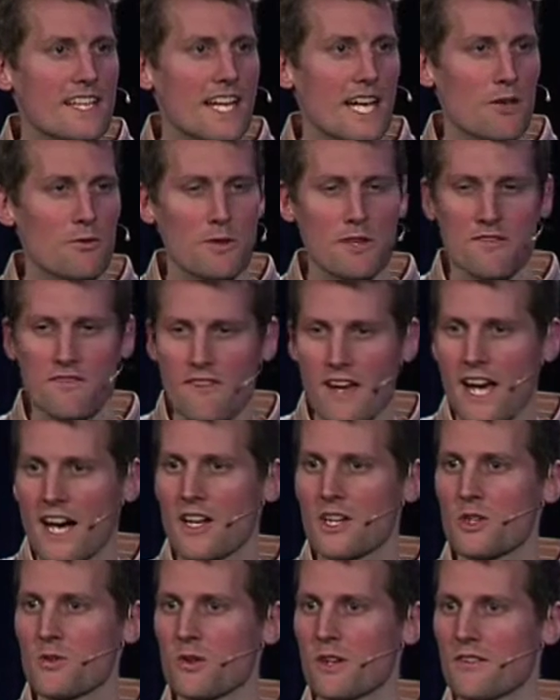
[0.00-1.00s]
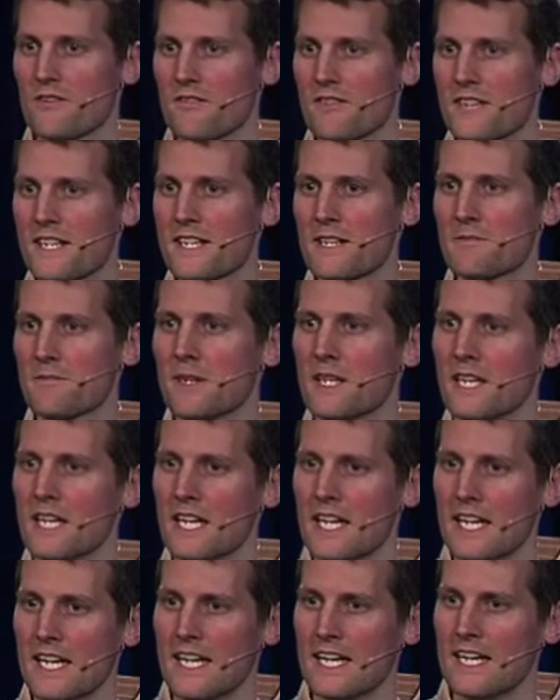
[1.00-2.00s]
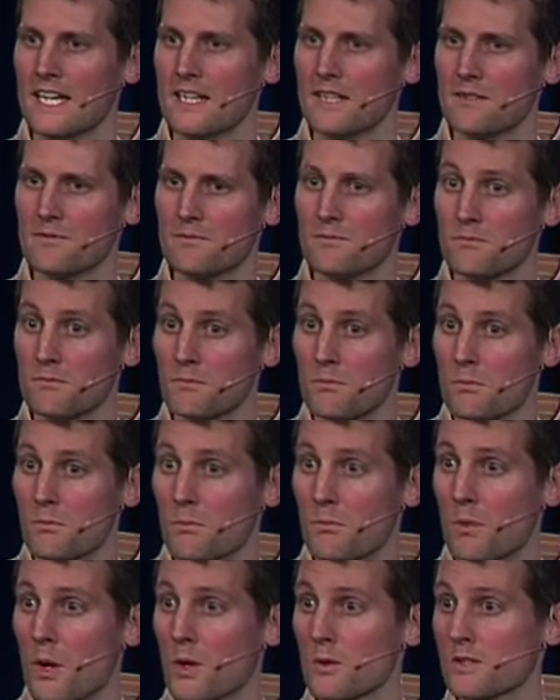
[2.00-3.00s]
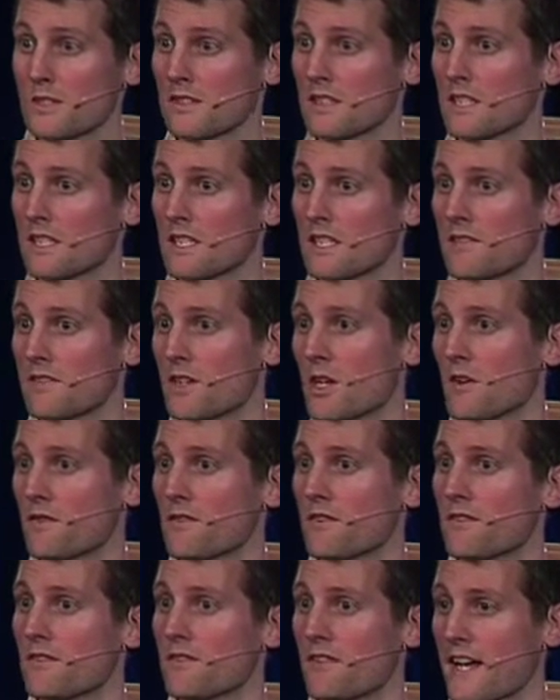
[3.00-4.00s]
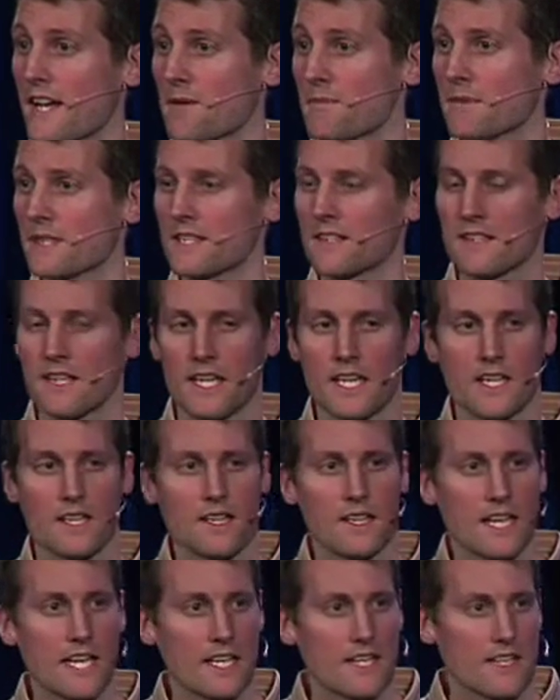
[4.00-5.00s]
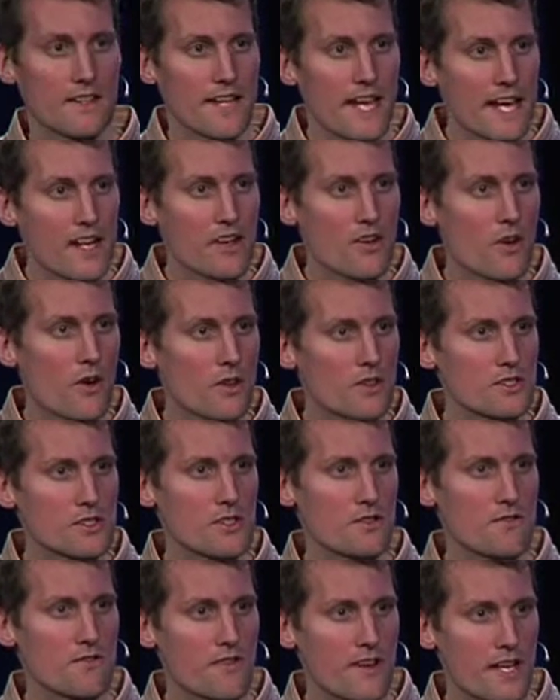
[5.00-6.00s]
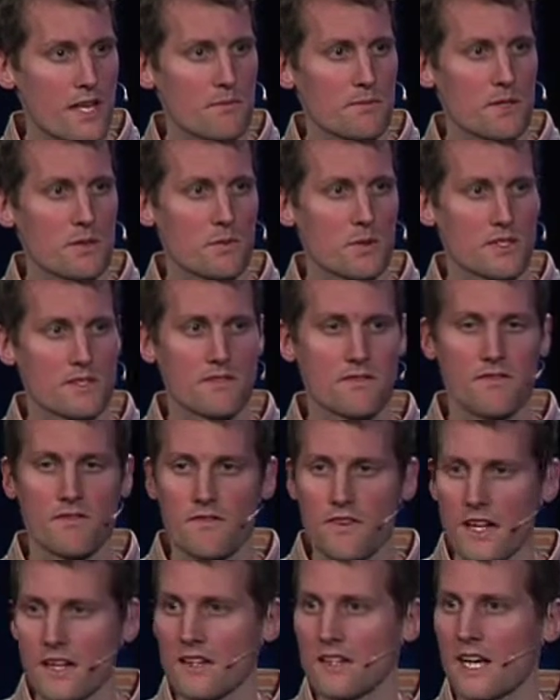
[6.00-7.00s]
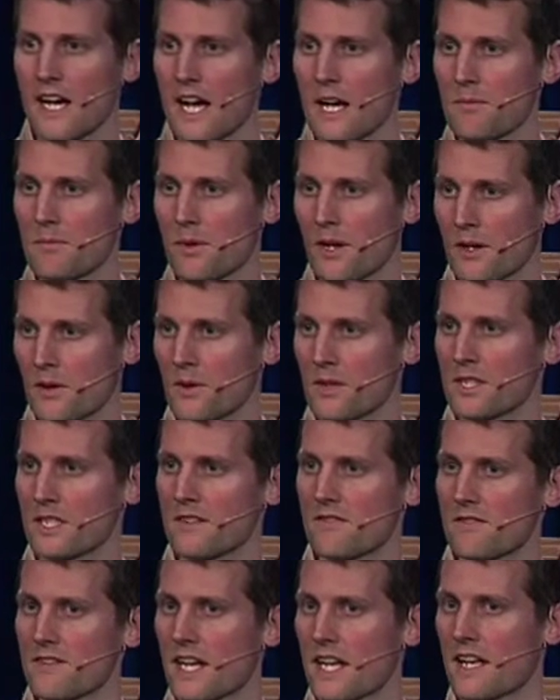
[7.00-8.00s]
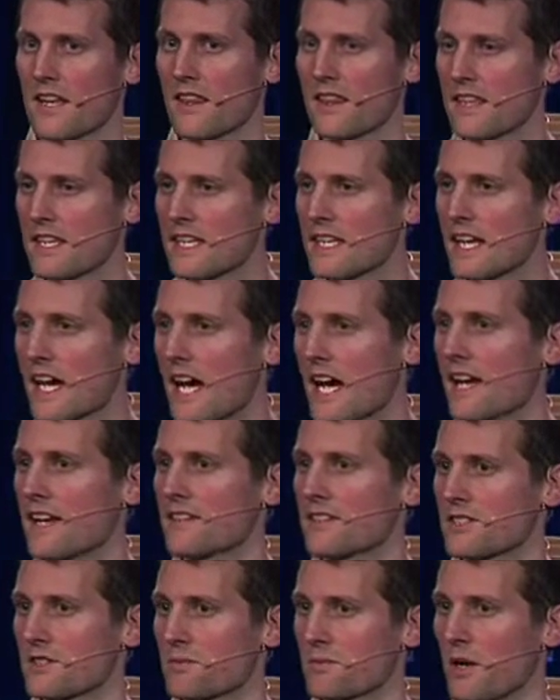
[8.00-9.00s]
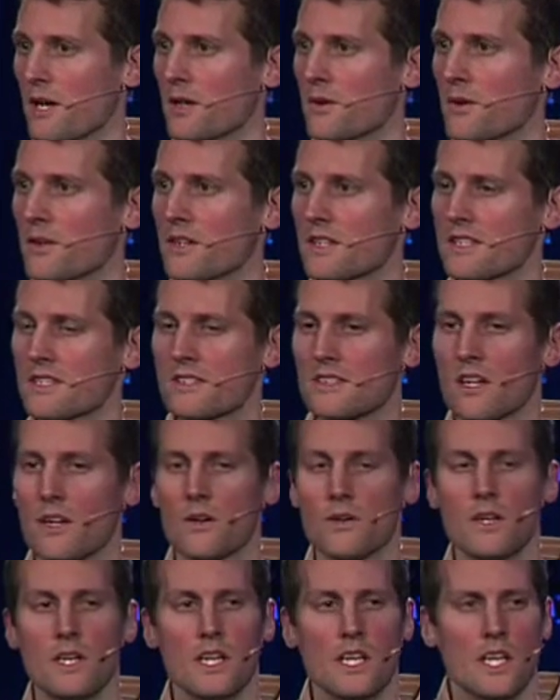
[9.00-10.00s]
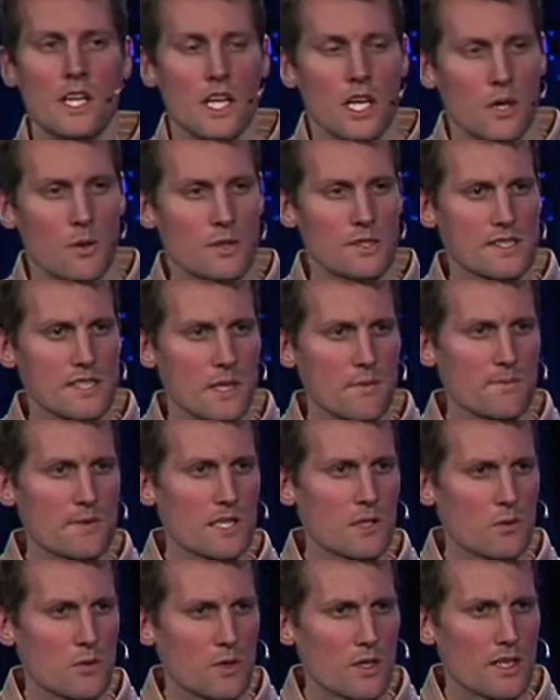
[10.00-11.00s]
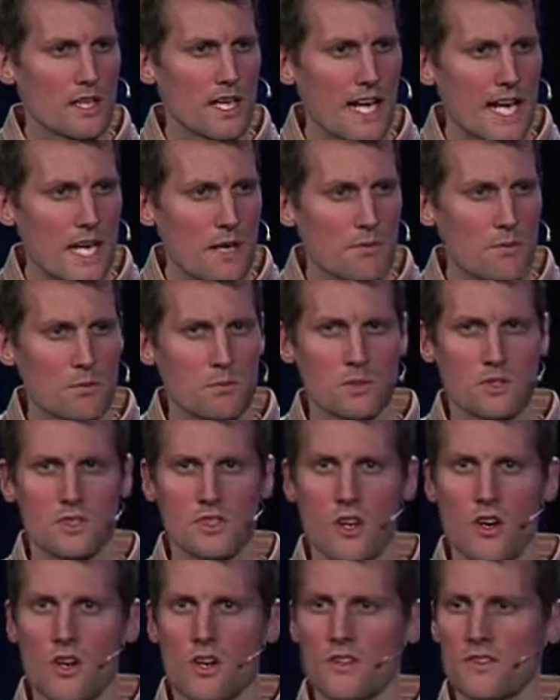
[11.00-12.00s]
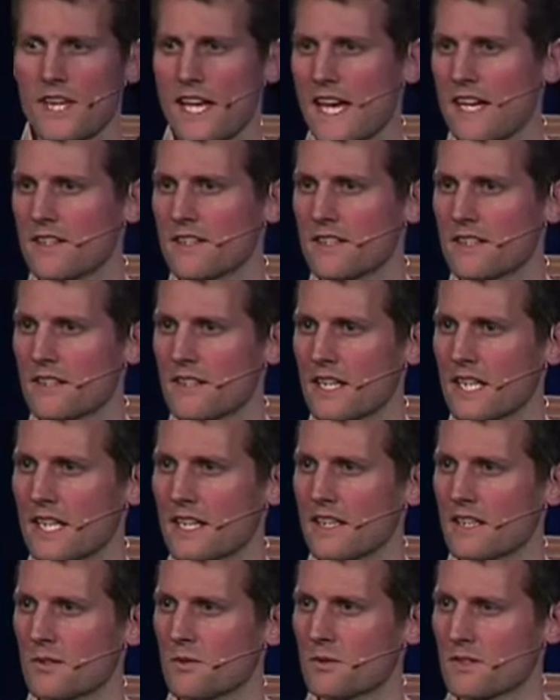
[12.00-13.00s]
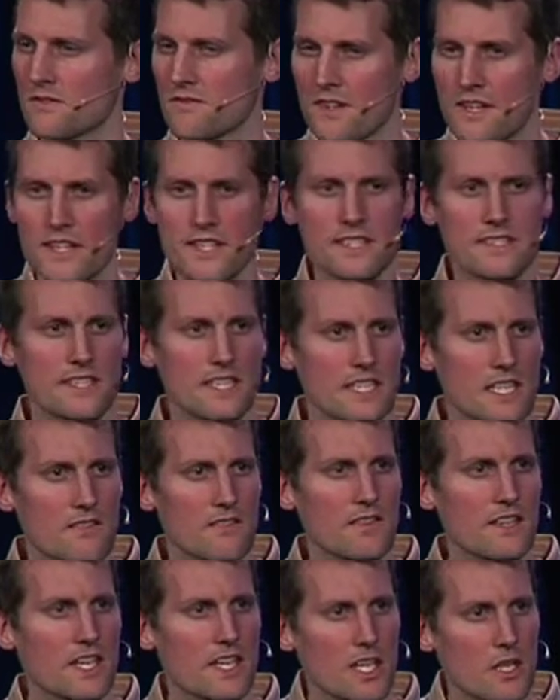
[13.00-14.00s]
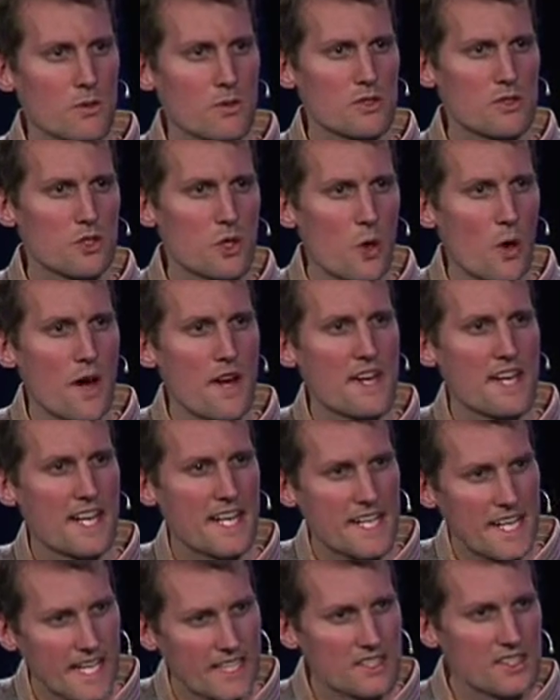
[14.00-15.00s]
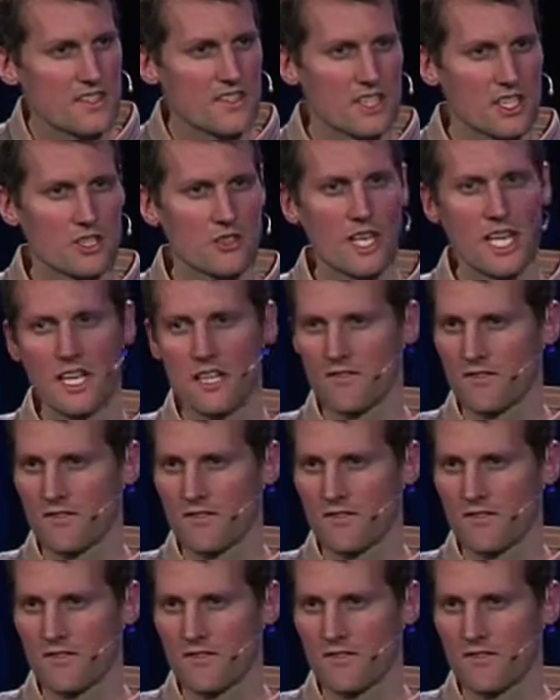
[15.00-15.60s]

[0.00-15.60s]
and we value our freedom, mostly even over family. And in that culture, family was a very high priority, if not the highest priority. So it was something where Abram was called out, and it was very significant. He was going against the grain